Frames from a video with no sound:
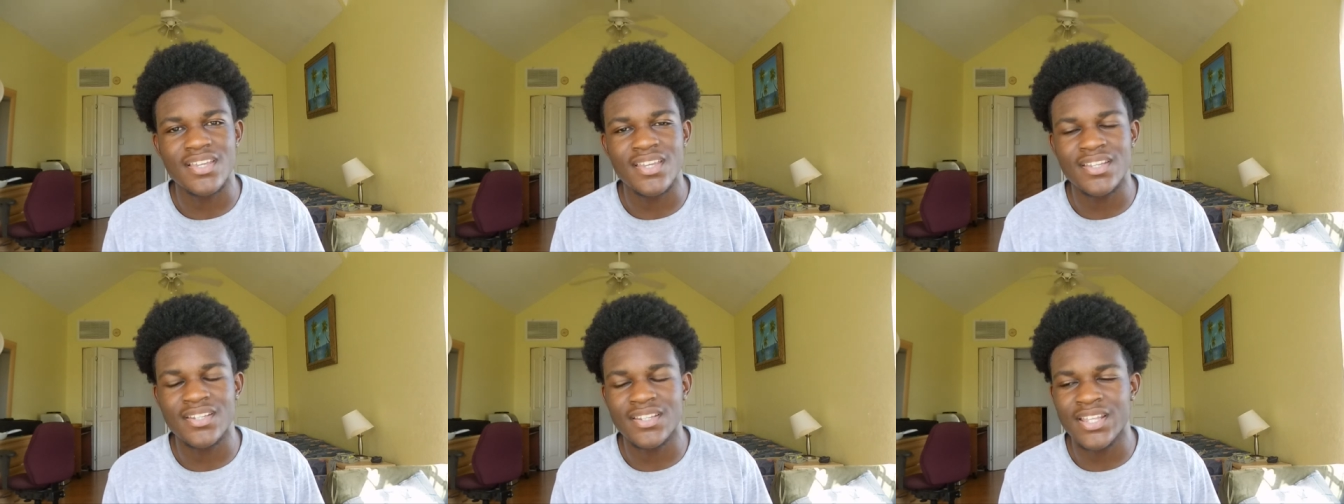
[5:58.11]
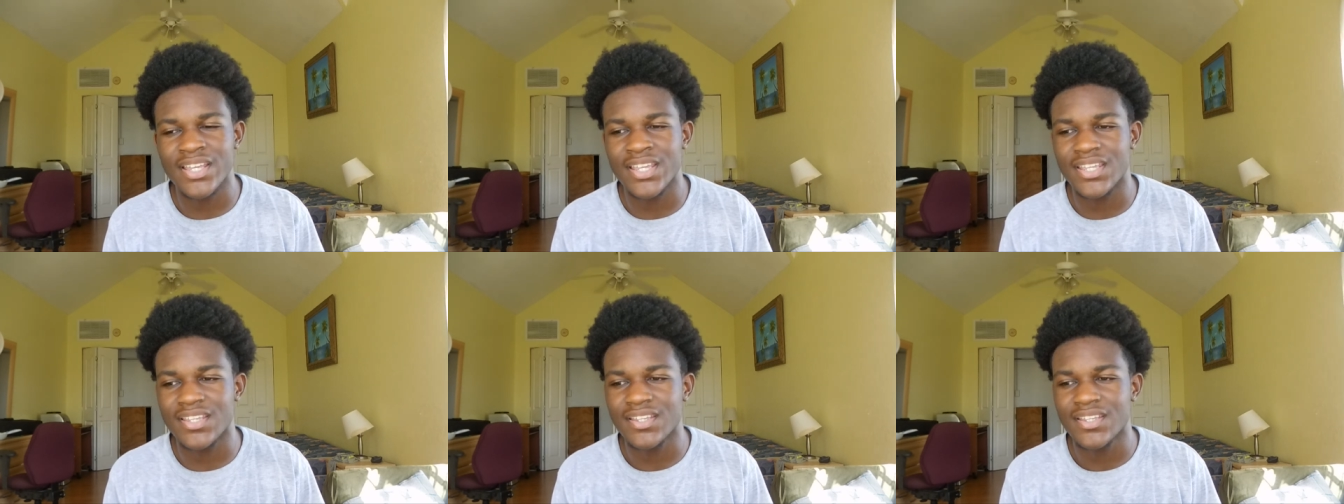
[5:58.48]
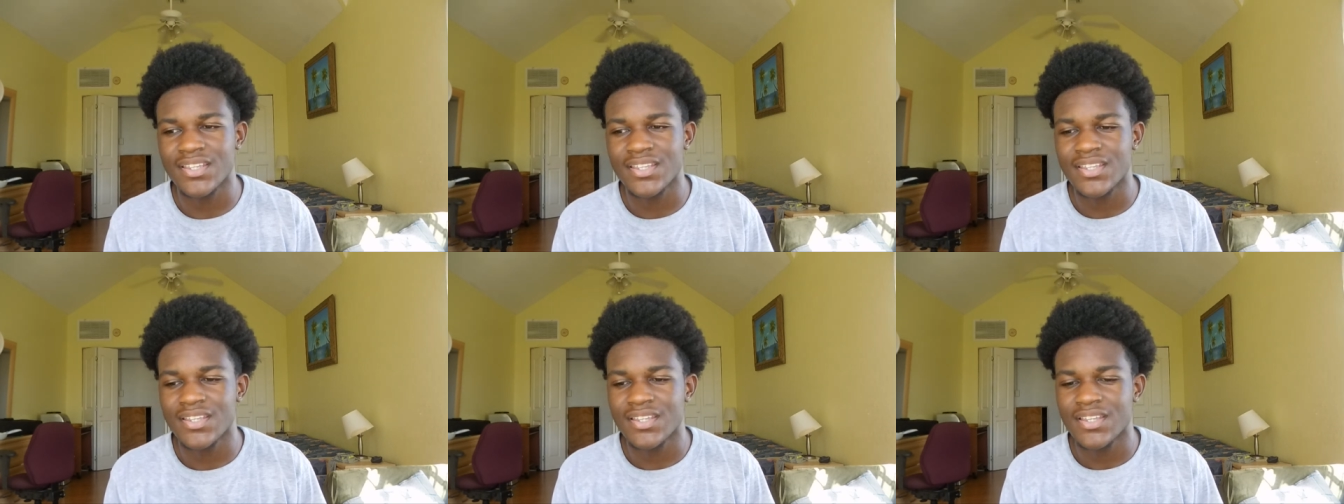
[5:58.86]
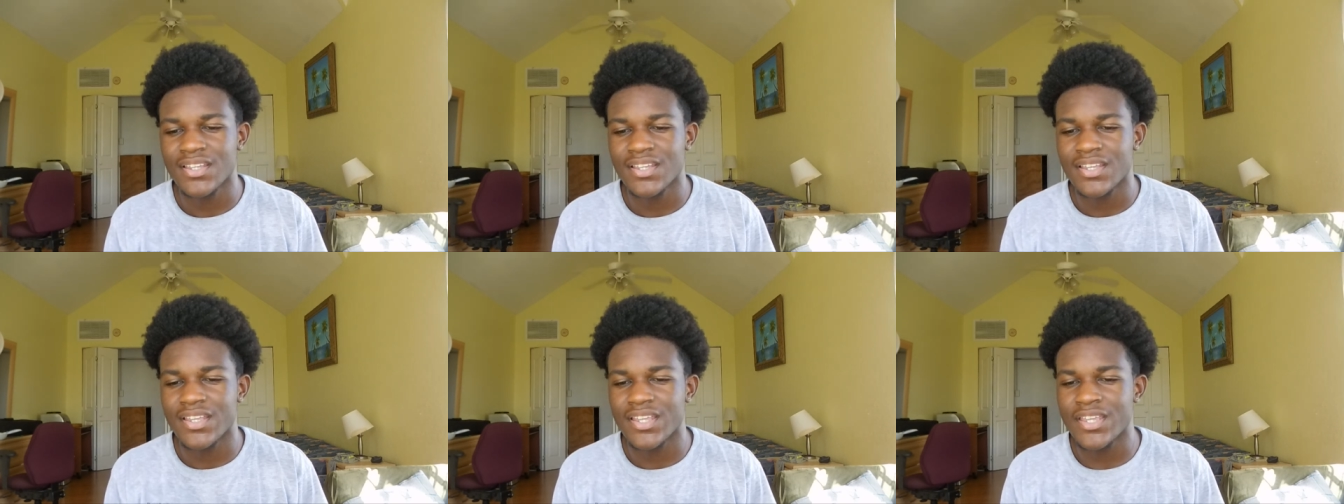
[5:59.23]
And like
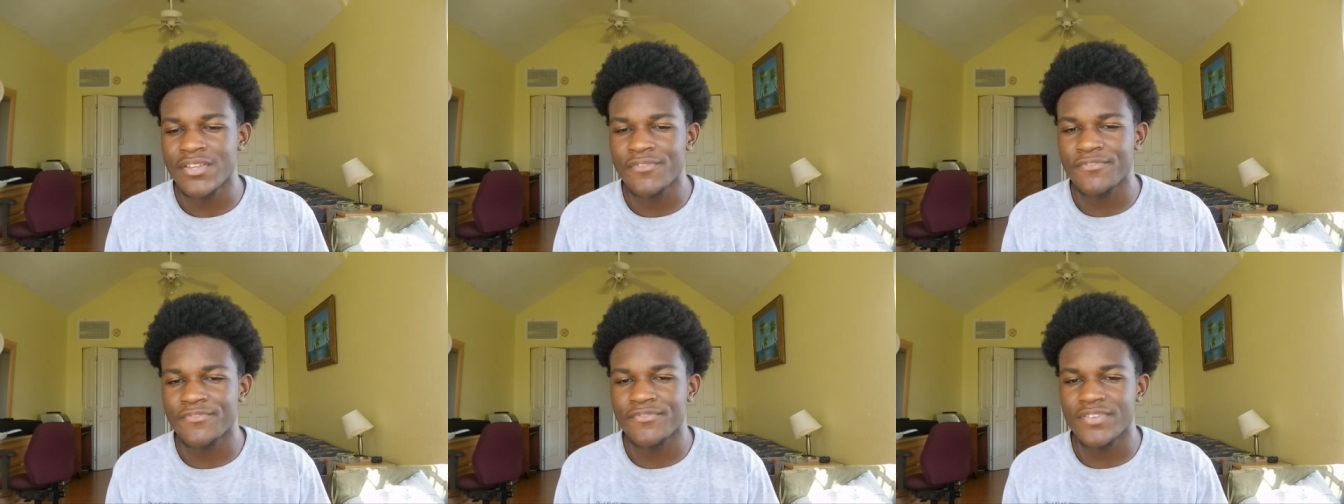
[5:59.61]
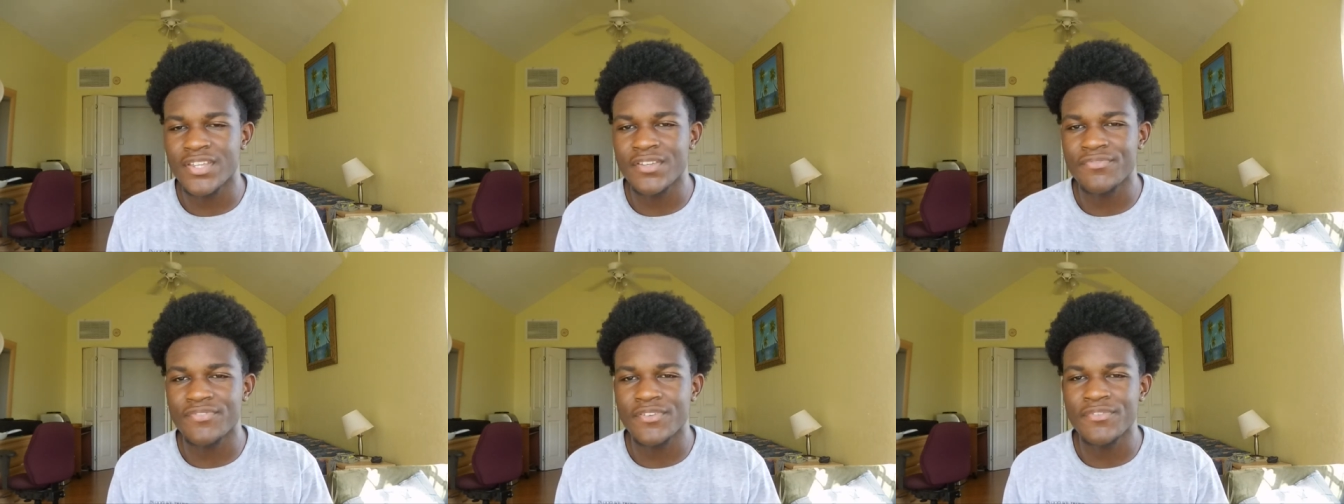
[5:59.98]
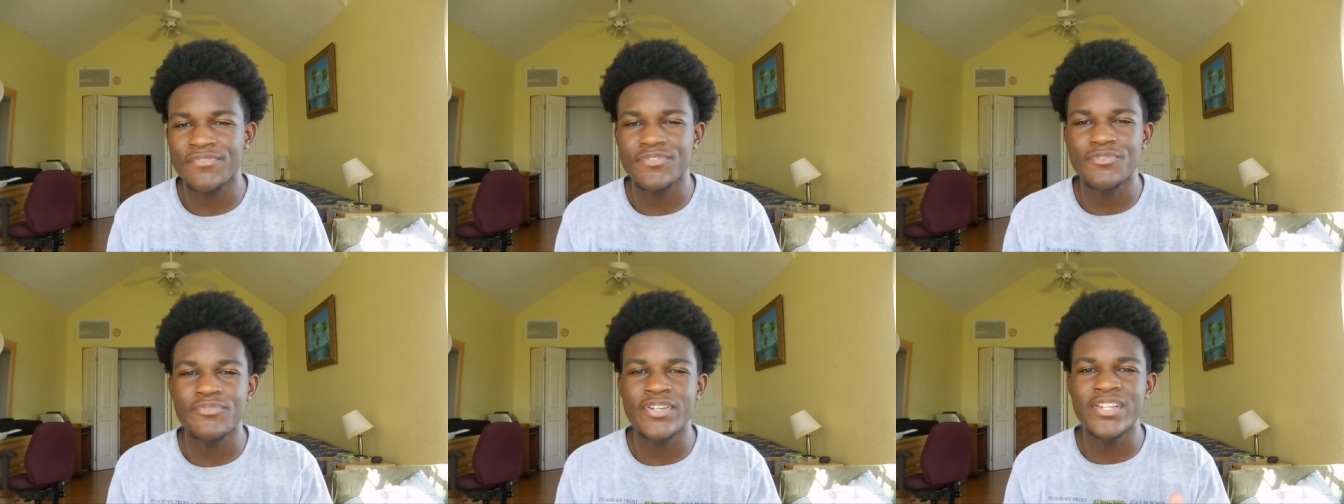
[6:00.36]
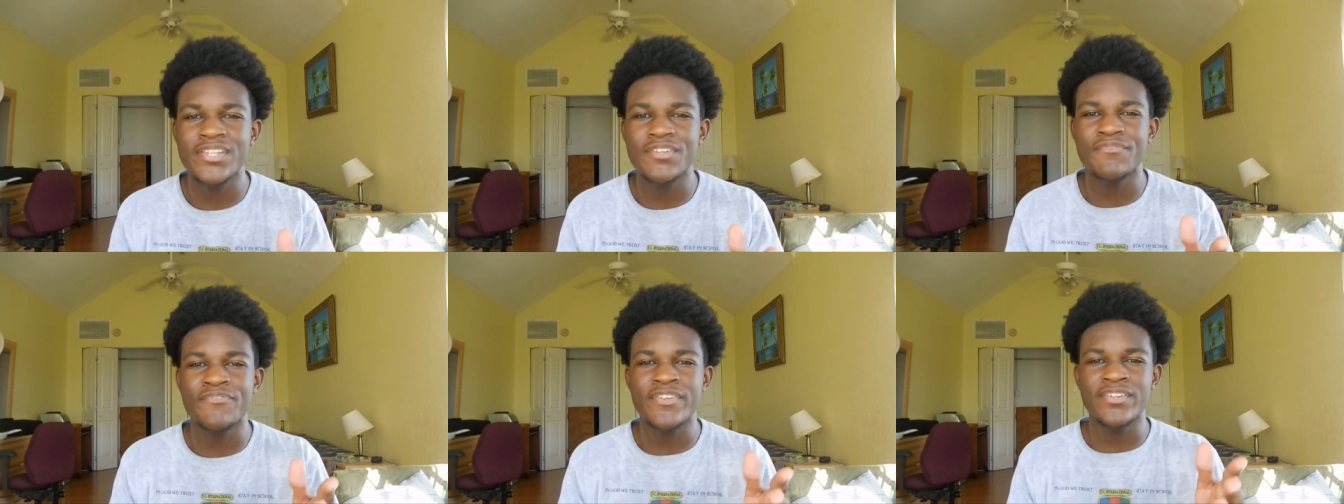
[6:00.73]
if if if you
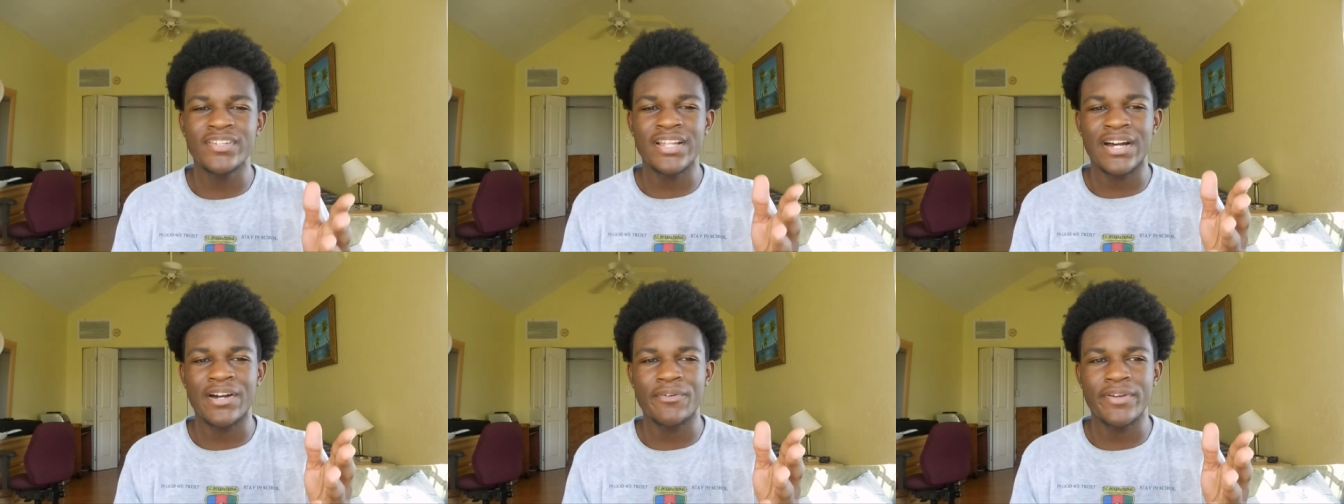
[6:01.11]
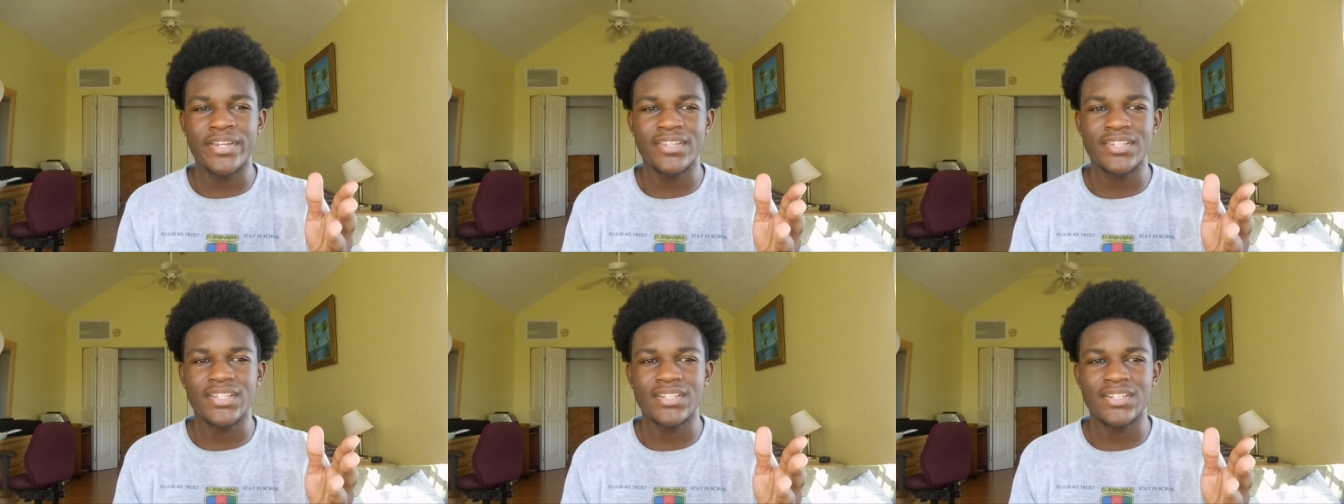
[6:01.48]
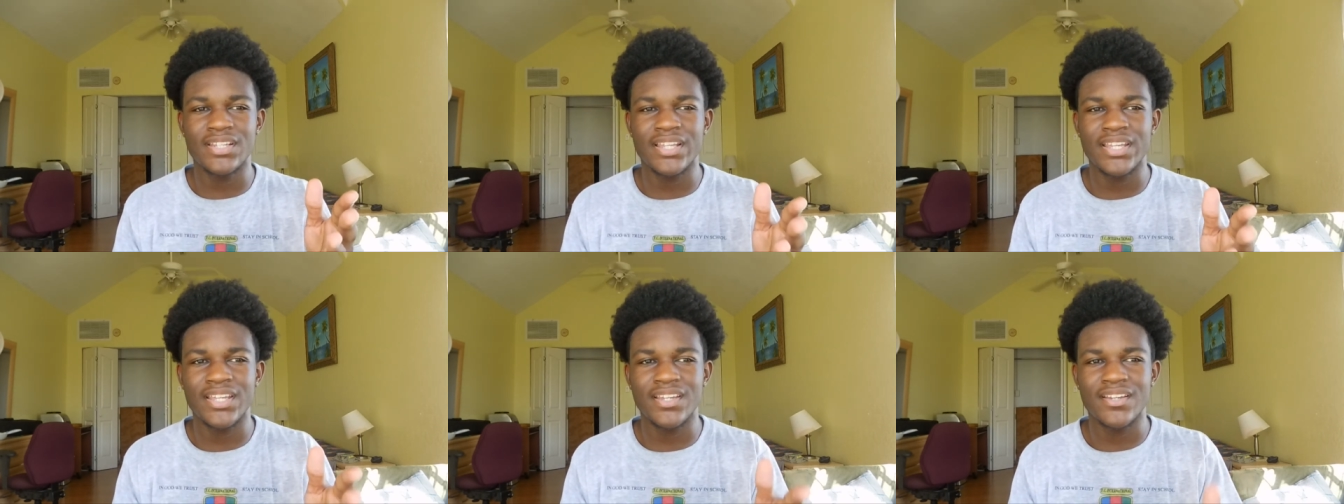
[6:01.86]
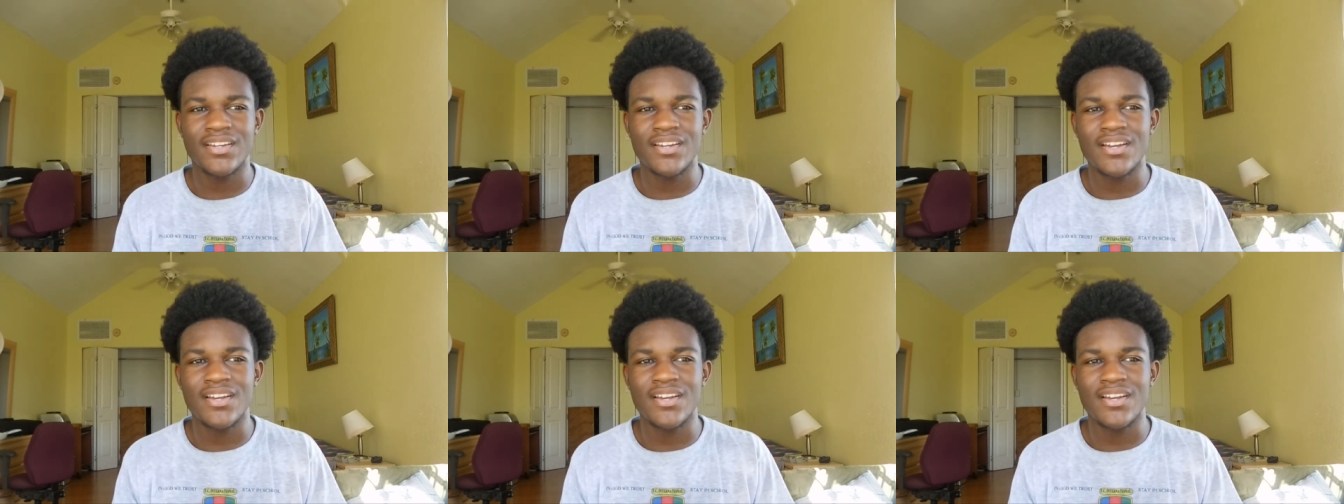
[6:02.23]
really feel that way, then like